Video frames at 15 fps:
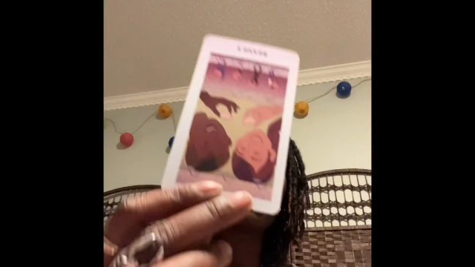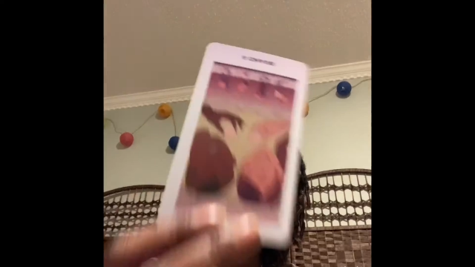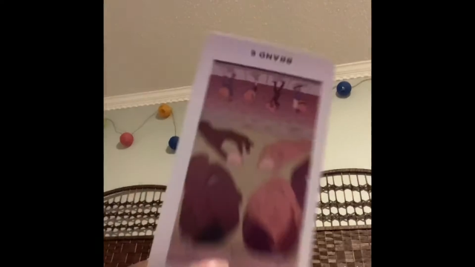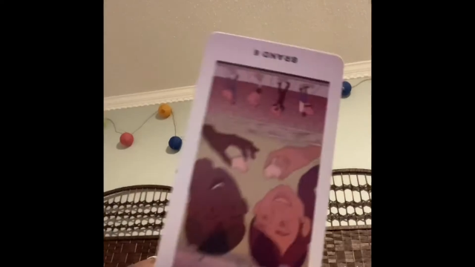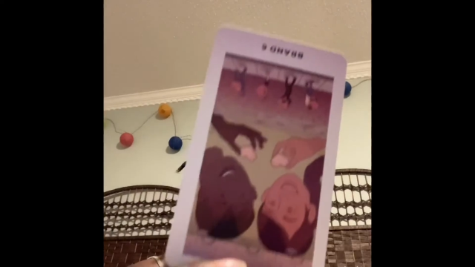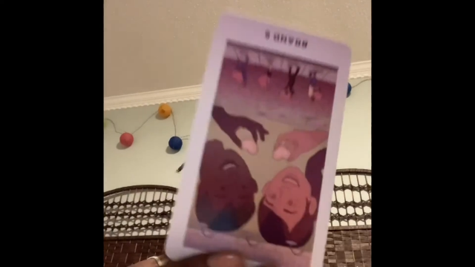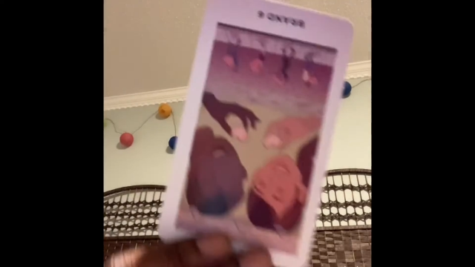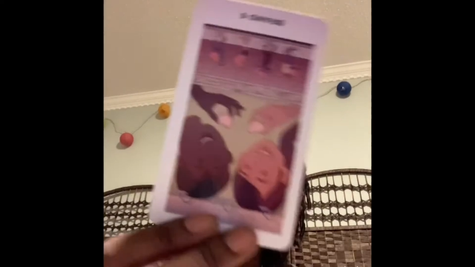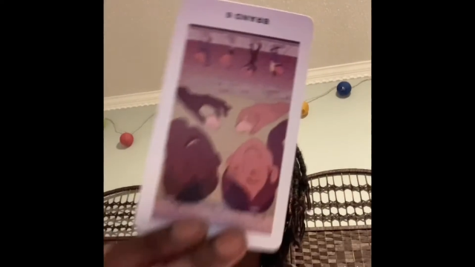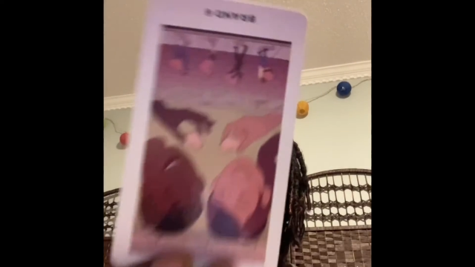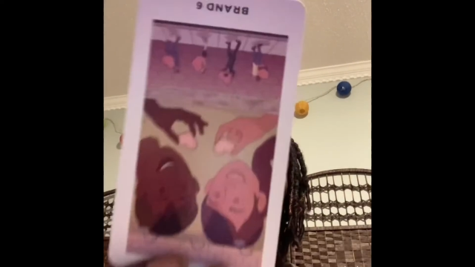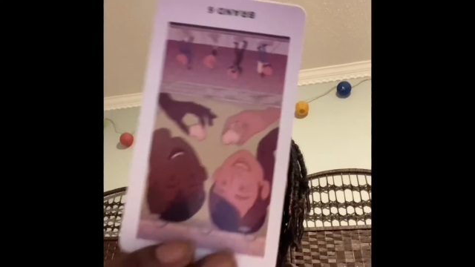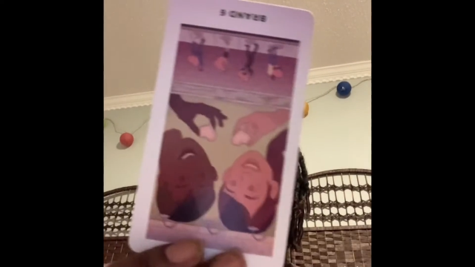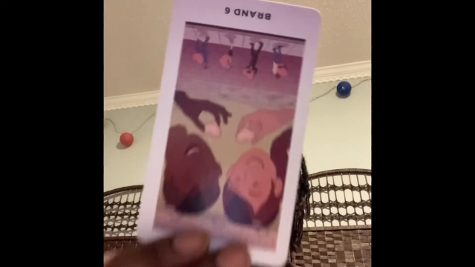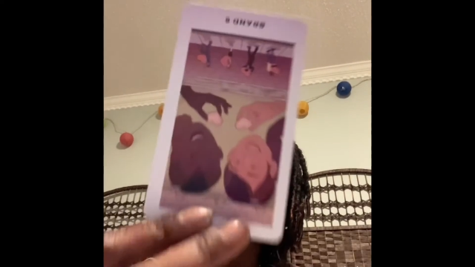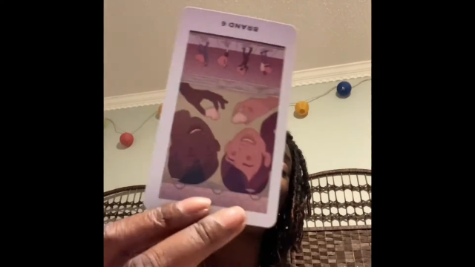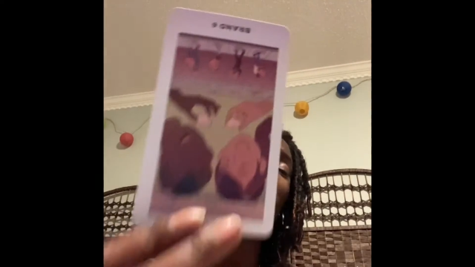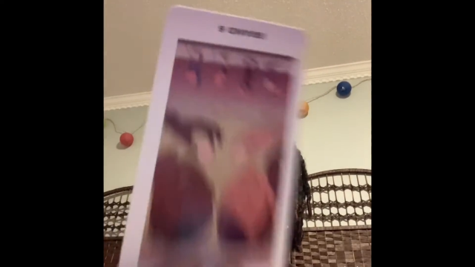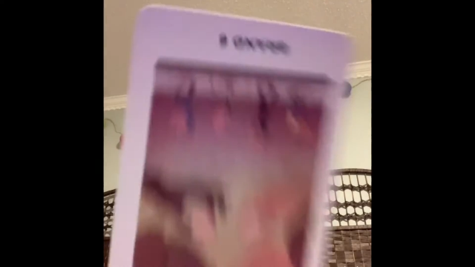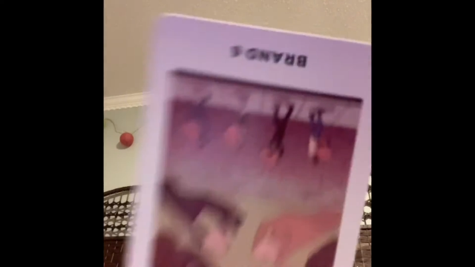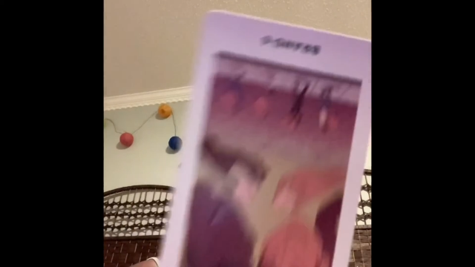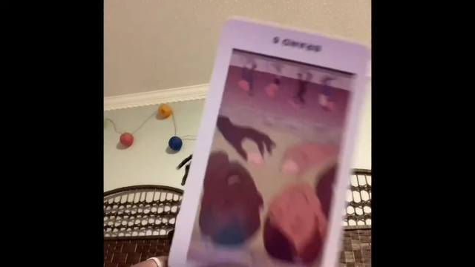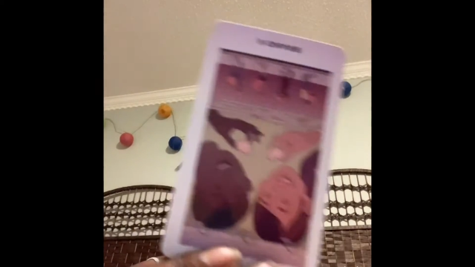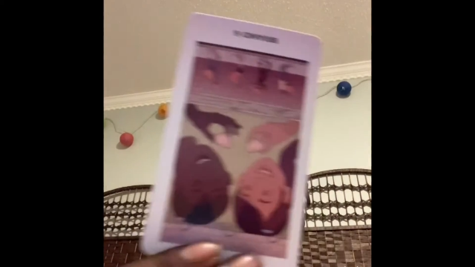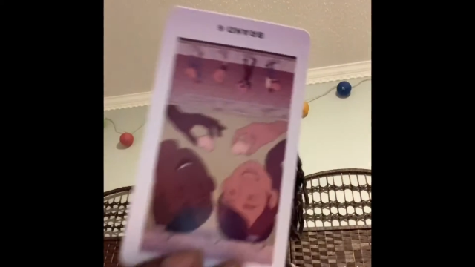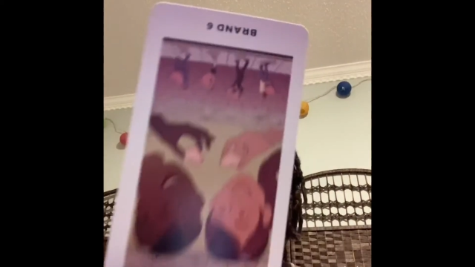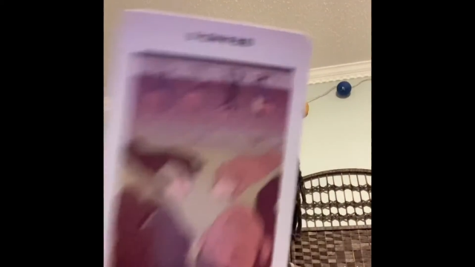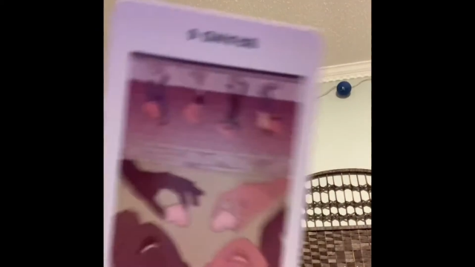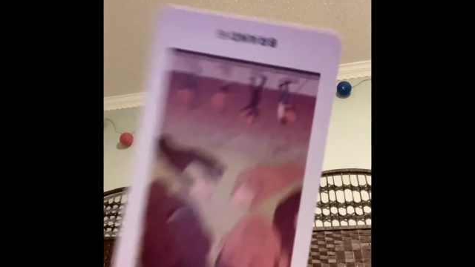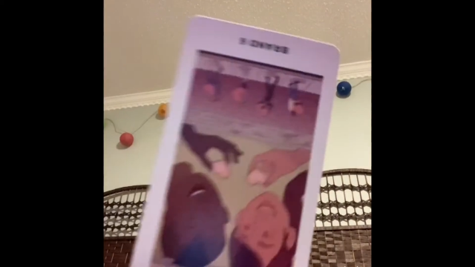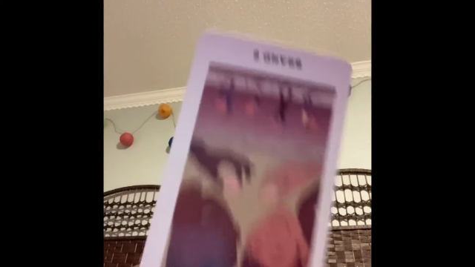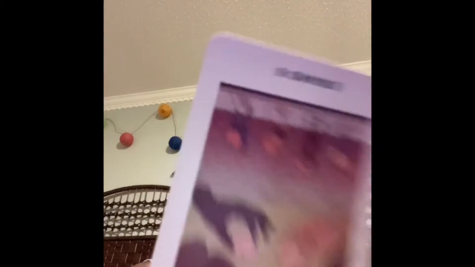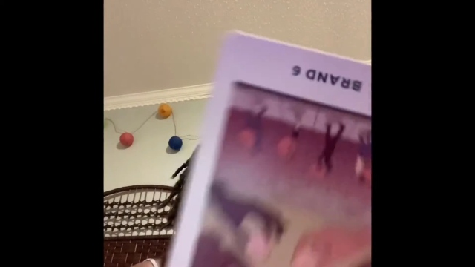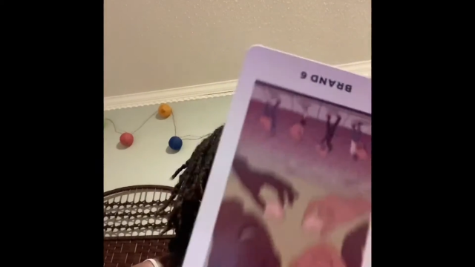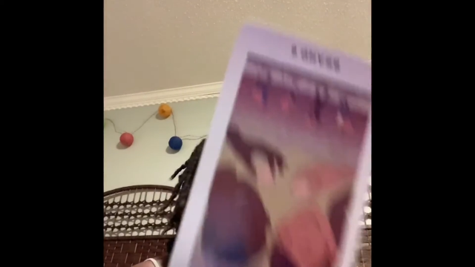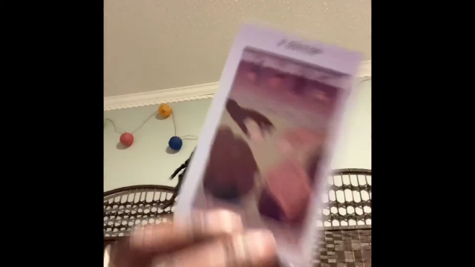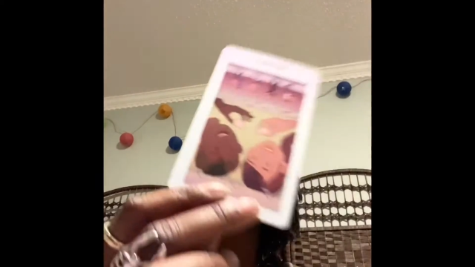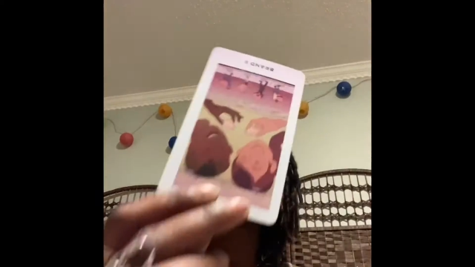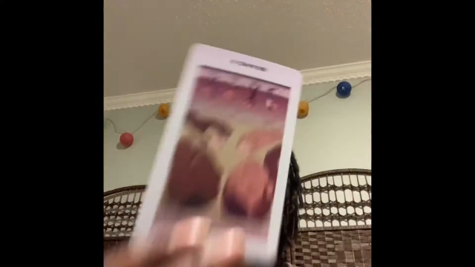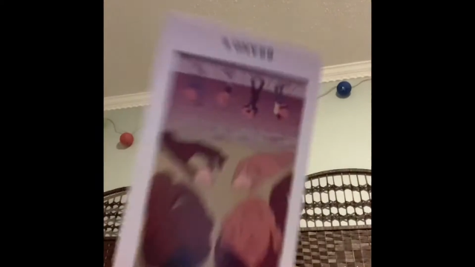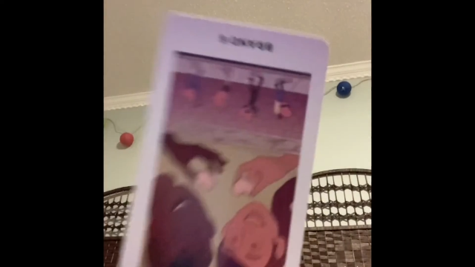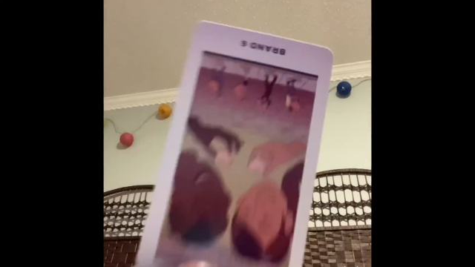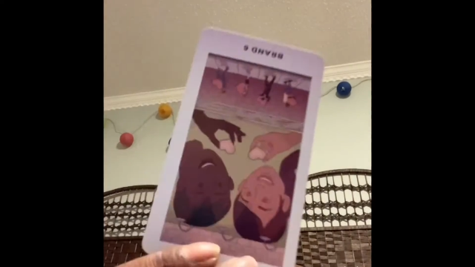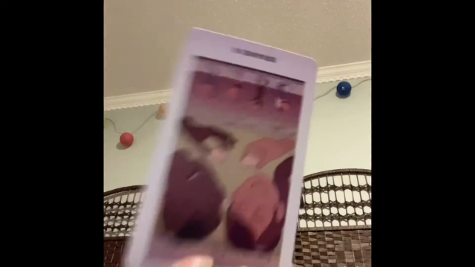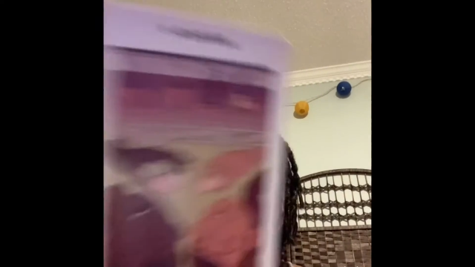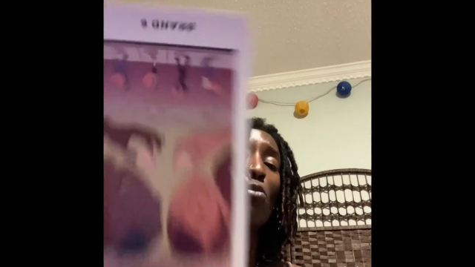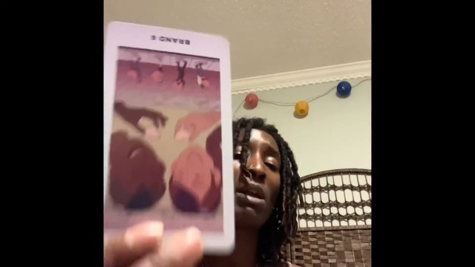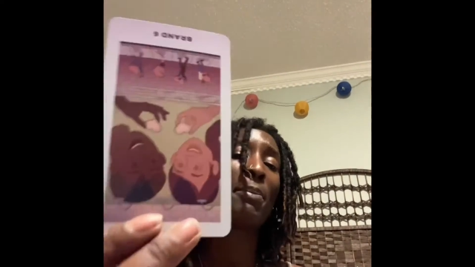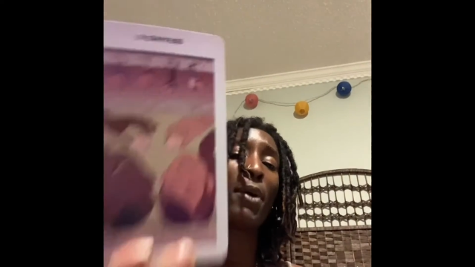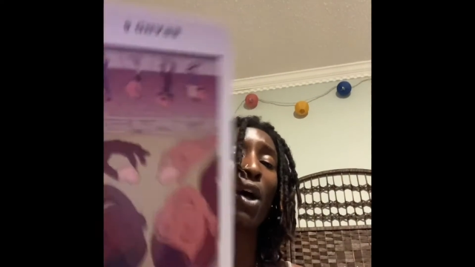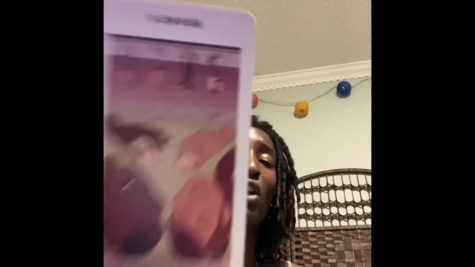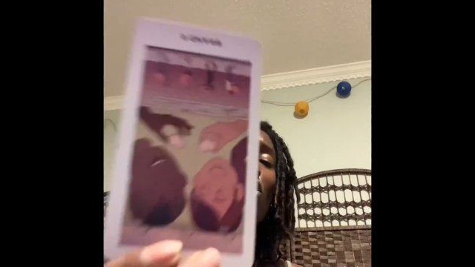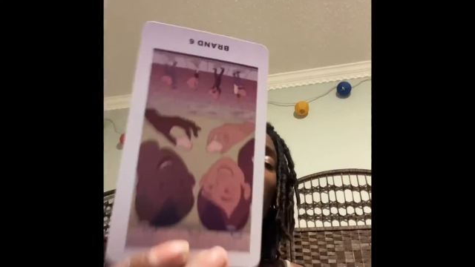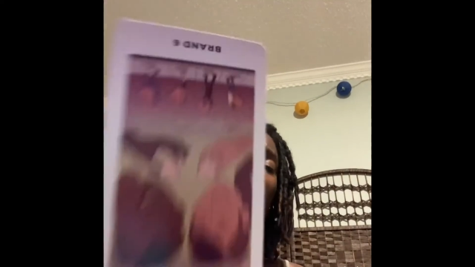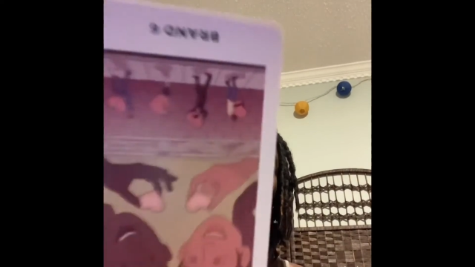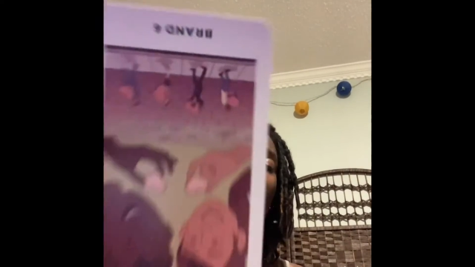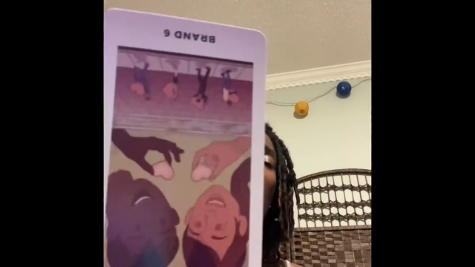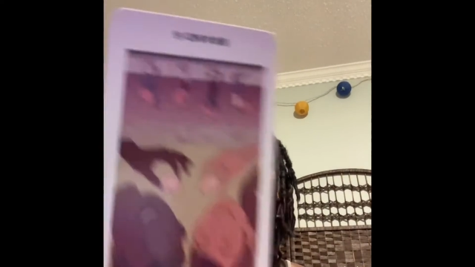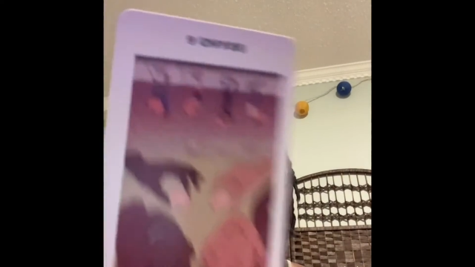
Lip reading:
No face is visible, so there are no lips to read.